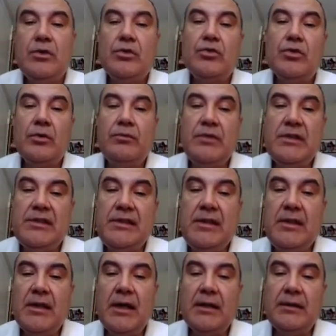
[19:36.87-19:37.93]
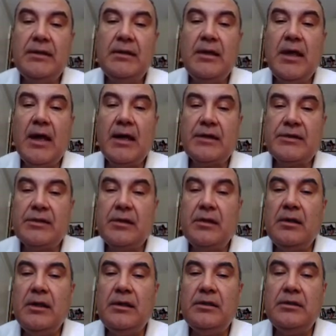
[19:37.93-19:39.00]
So we see that the
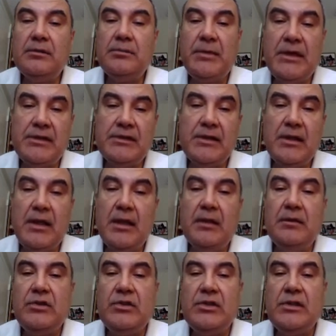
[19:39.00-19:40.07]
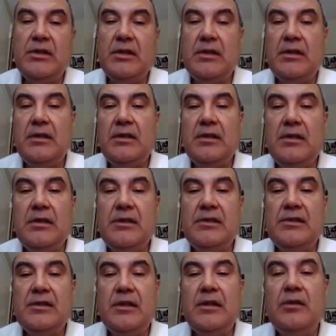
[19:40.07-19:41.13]
accelerator-based energy is
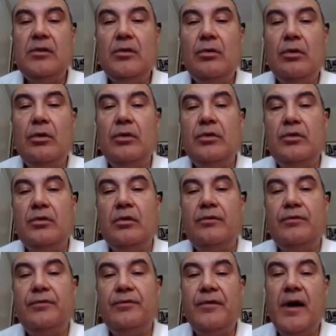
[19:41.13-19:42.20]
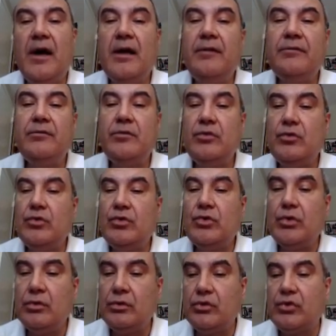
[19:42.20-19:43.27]
in the order of 5
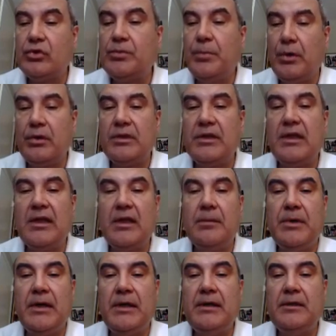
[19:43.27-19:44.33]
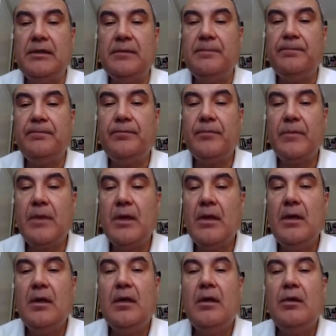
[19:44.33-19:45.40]
joules per gigabyte,
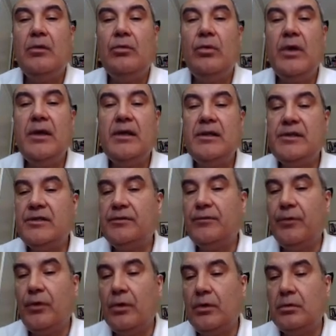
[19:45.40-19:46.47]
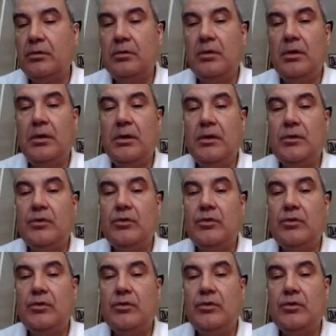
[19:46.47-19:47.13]
whereas for uh,